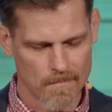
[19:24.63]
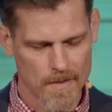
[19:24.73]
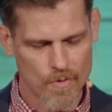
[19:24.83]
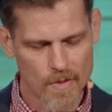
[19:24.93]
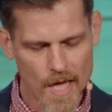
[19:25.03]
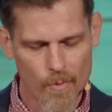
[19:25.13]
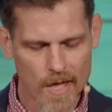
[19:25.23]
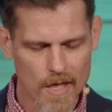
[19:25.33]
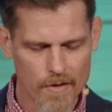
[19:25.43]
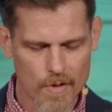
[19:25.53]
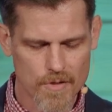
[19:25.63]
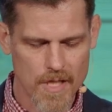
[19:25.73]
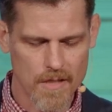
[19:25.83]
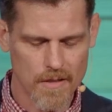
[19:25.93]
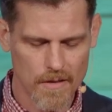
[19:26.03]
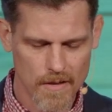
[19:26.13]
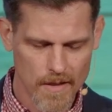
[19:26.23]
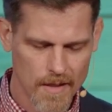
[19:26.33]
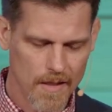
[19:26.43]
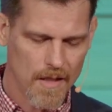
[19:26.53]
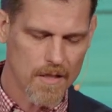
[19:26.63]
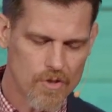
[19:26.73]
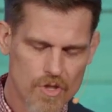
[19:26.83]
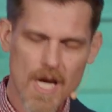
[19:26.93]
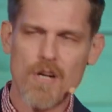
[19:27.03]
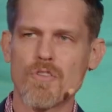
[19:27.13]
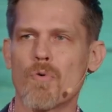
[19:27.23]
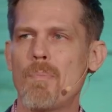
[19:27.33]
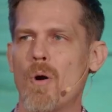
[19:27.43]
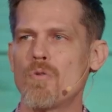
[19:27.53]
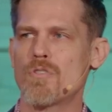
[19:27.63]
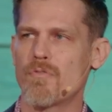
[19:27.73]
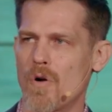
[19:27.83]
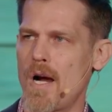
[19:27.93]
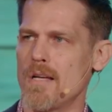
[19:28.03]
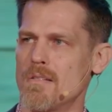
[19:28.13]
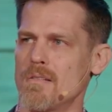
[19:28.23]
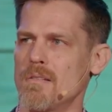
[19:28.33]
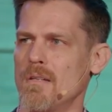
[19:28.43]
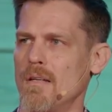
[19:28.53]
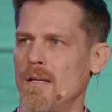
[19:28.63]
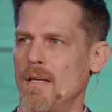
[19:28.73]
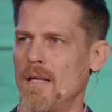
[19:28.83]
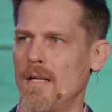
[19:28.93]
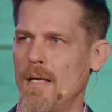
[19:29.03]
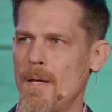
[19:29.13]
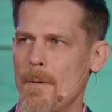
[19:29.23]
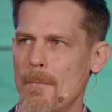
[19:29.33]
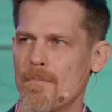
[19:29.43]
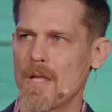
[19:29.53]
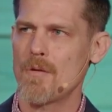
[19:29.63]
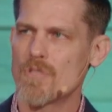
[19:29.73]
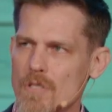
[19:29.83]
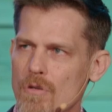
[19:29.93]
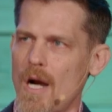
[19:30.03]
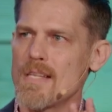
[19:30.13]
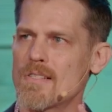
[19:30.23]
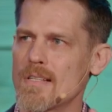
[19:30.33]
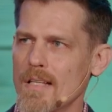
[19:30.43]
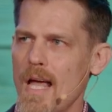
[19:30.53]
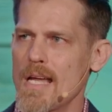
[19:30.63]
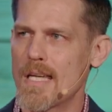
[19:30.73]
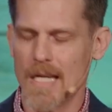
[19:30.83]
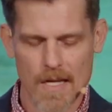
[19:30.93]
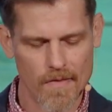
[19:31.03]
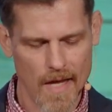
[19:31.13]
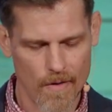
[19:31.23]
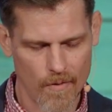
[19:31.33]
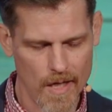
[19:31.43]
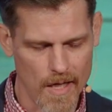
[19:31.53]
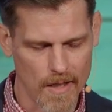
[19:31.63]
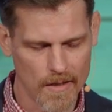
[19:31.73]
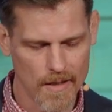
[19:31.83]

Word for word: So, in that way and others, he, he shared the reproach of Christ. He was Christ like in that way.